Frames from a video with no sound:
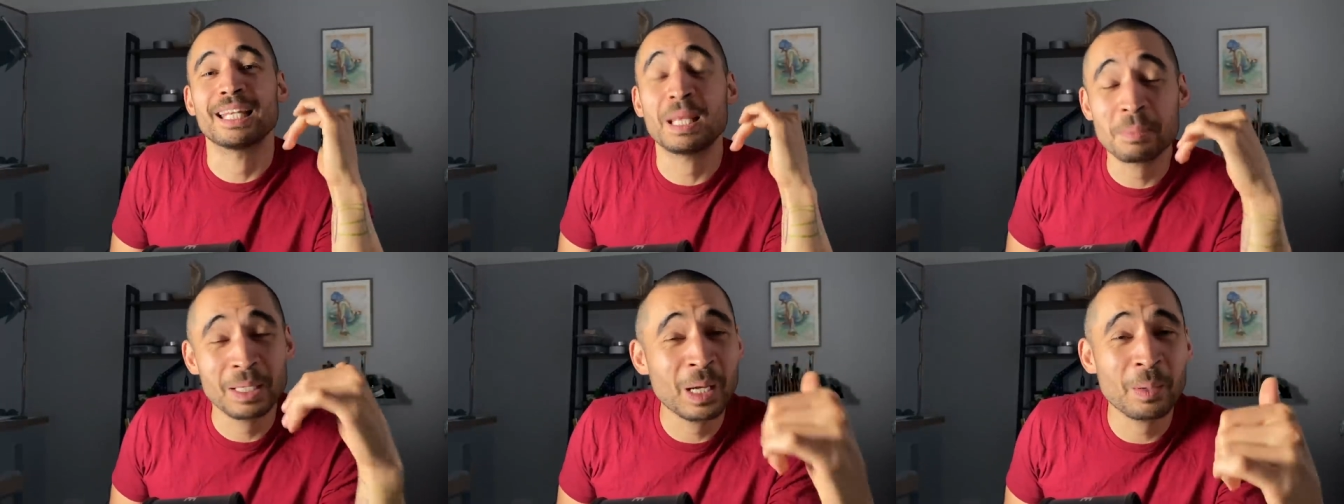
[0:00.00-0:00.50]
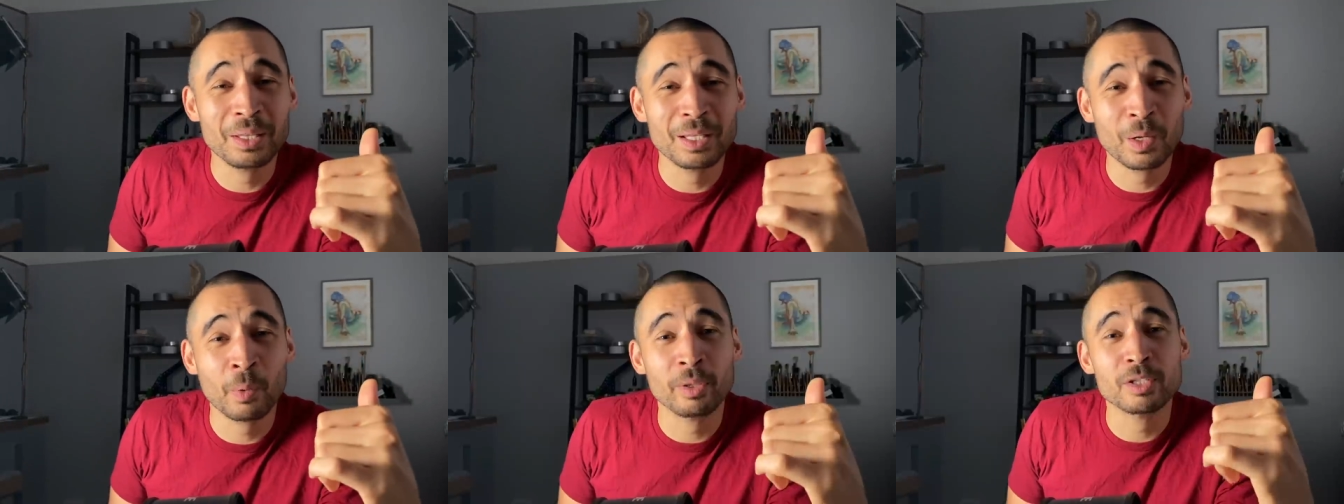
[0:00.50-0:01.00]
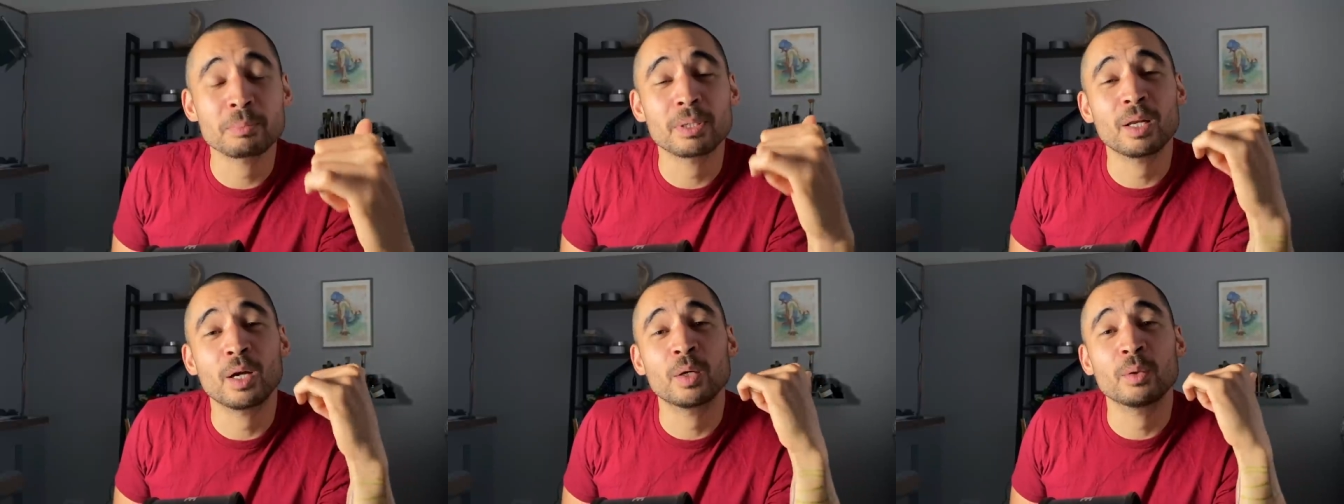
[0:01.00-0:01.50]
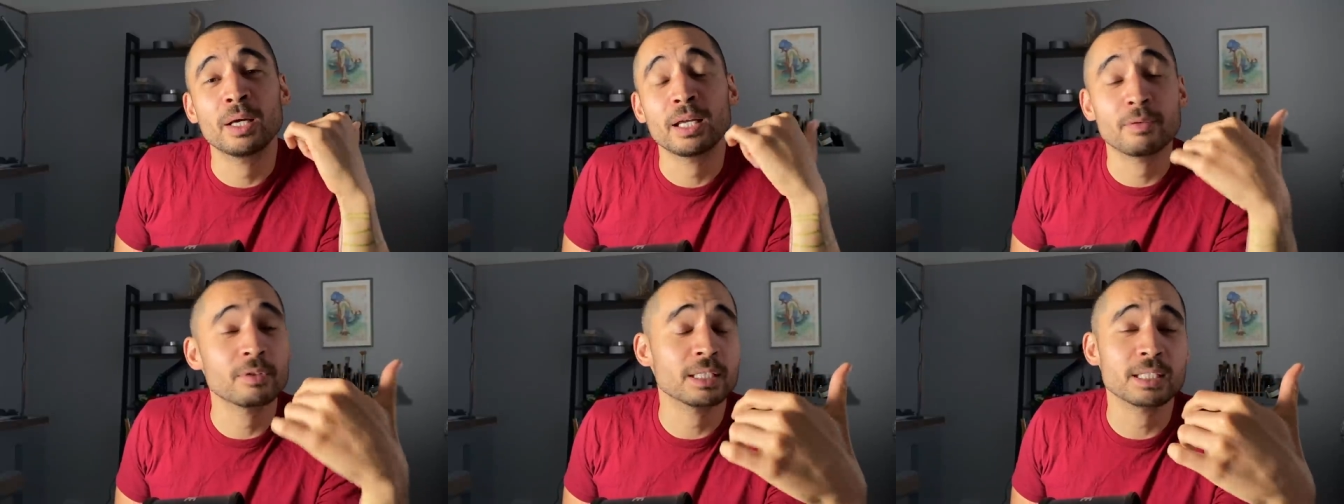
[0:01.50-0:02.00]
Let me know in the comments below
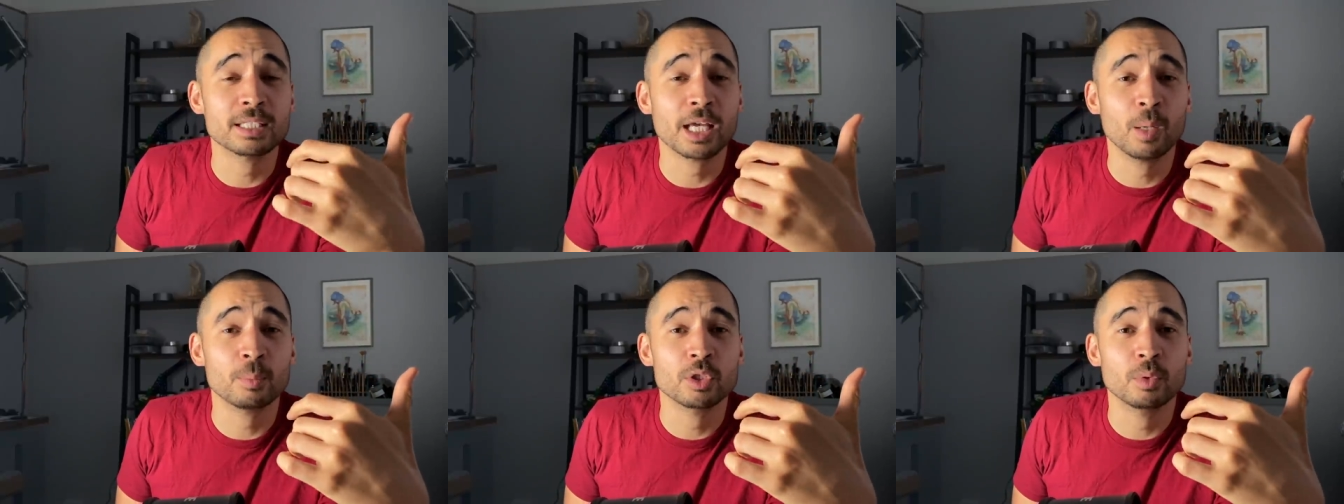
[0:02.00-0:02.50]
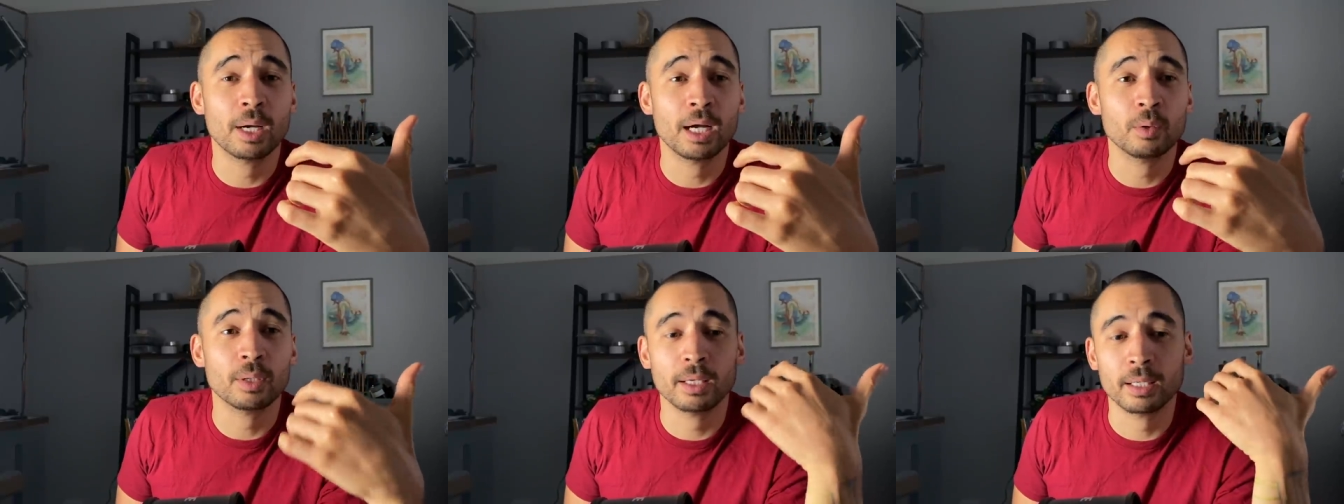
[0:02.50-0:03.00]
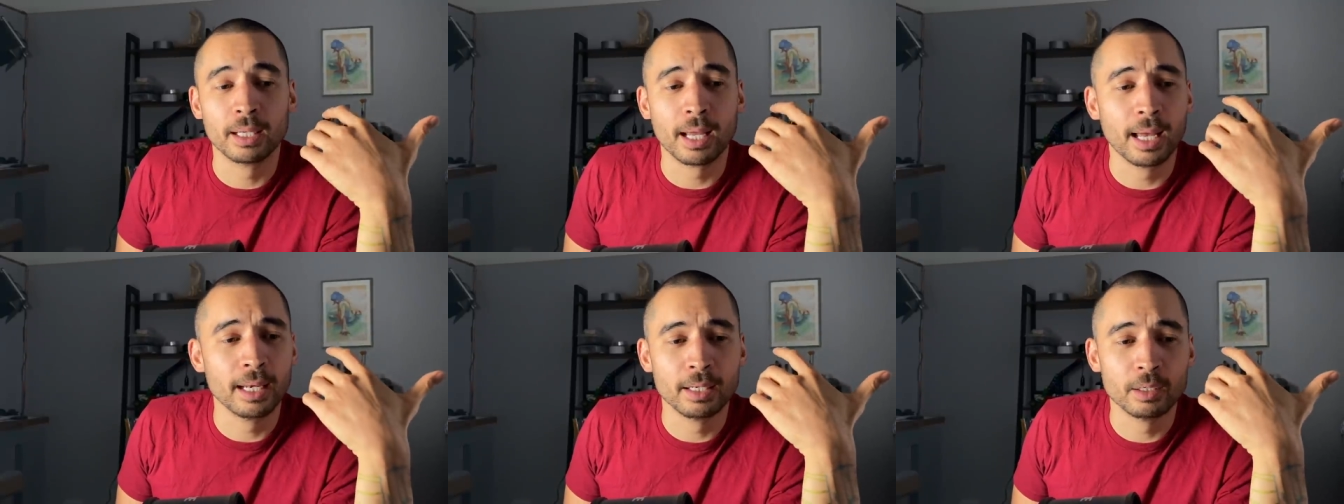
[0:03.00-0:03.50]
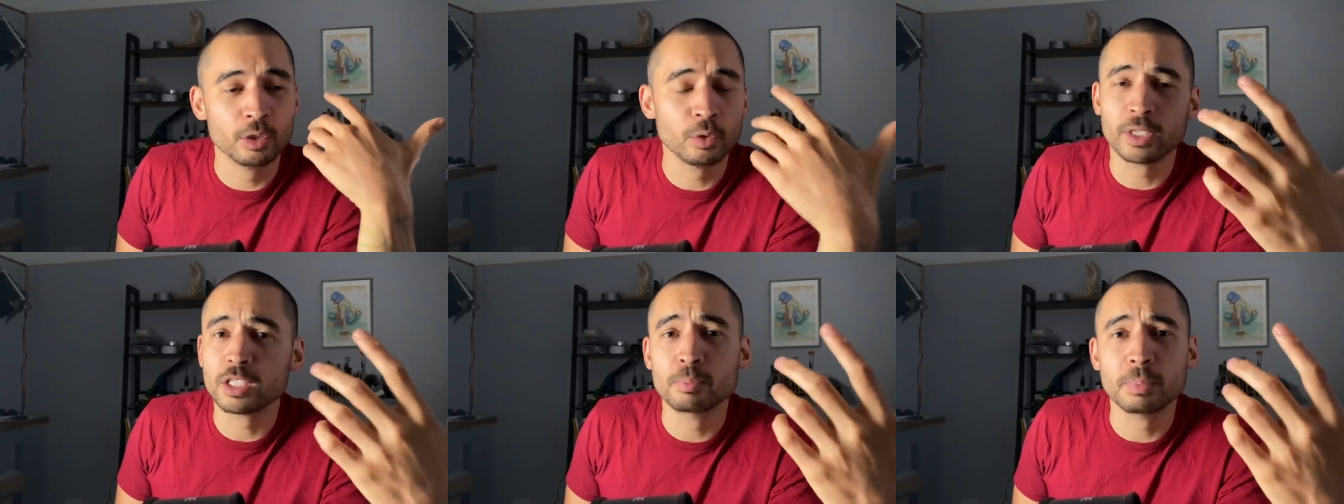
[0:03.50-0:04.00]
if this has helped you out and, and
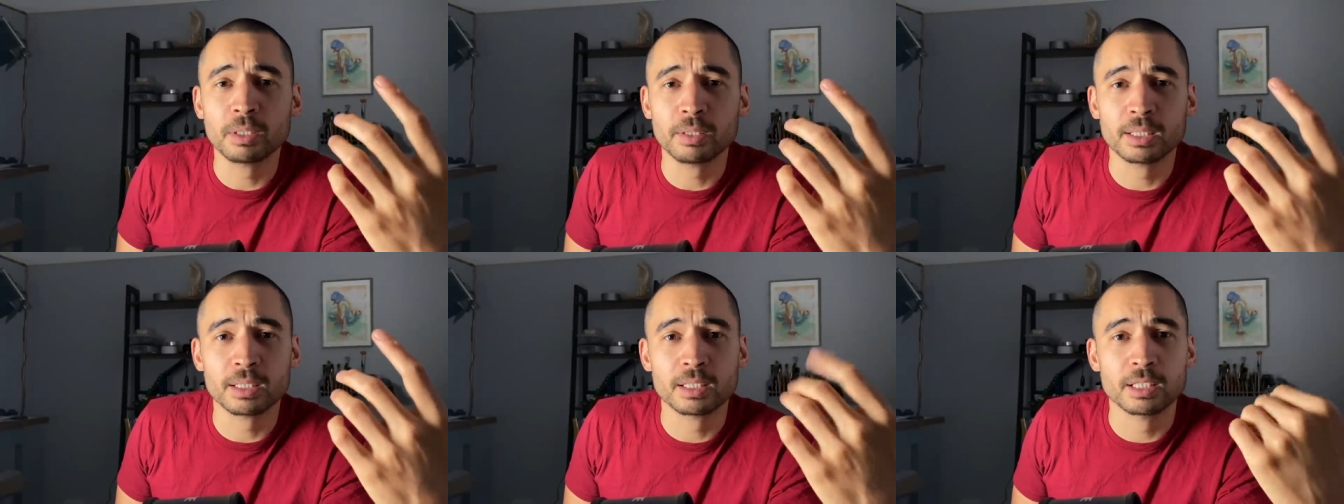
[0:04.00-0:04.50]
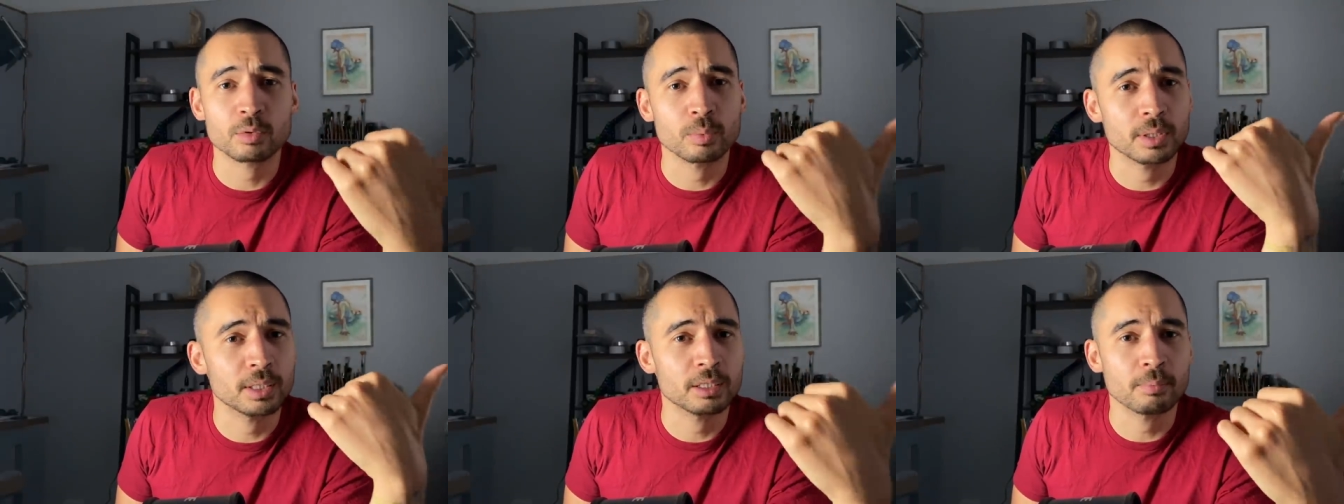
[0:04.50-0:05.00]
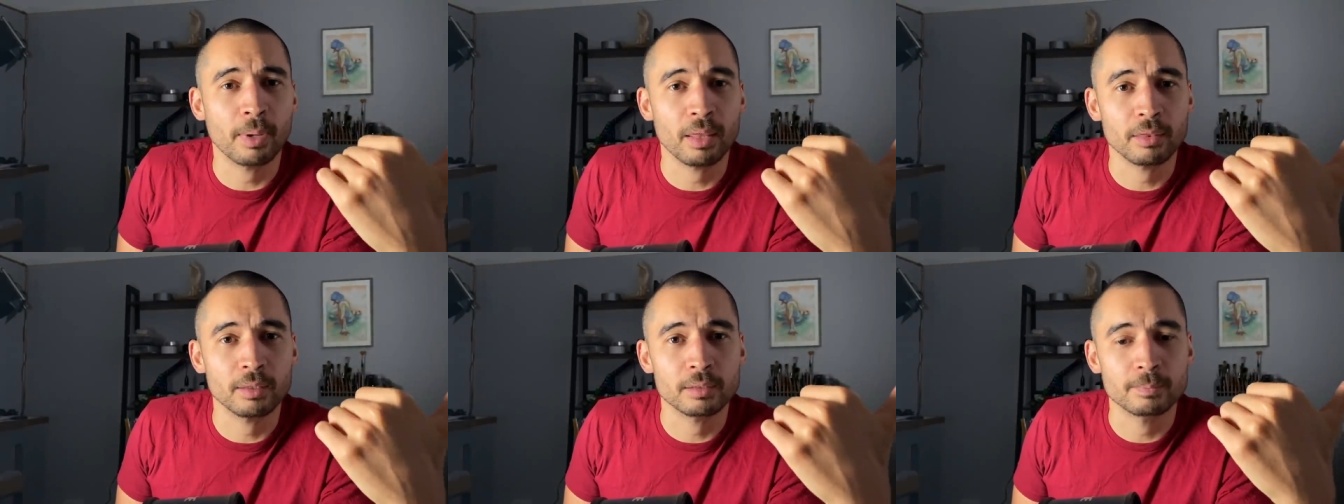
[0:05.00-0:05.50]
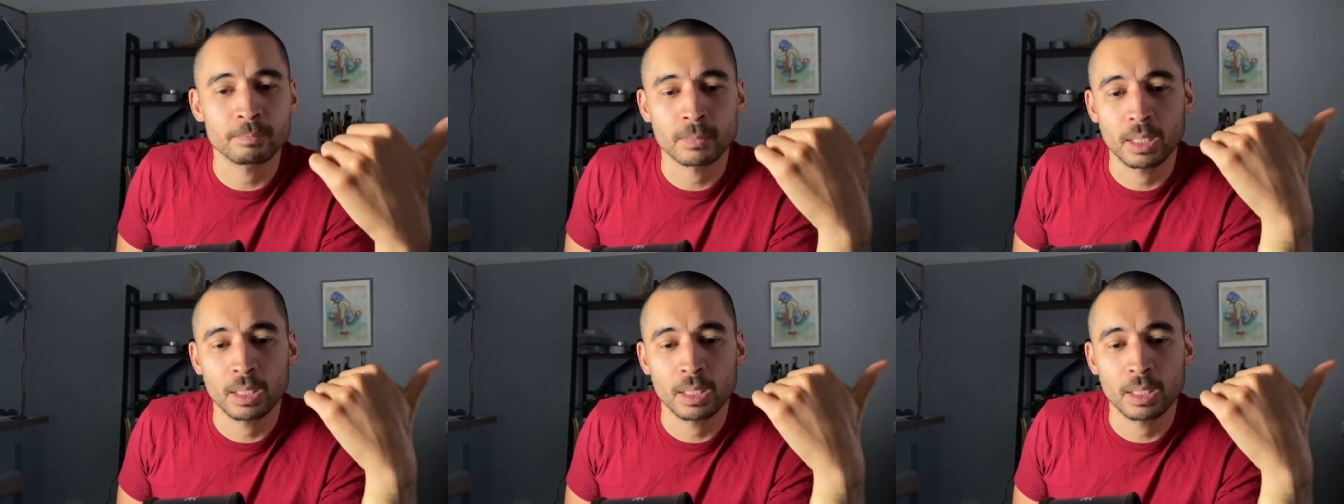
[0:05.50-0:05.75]
your experiences with this method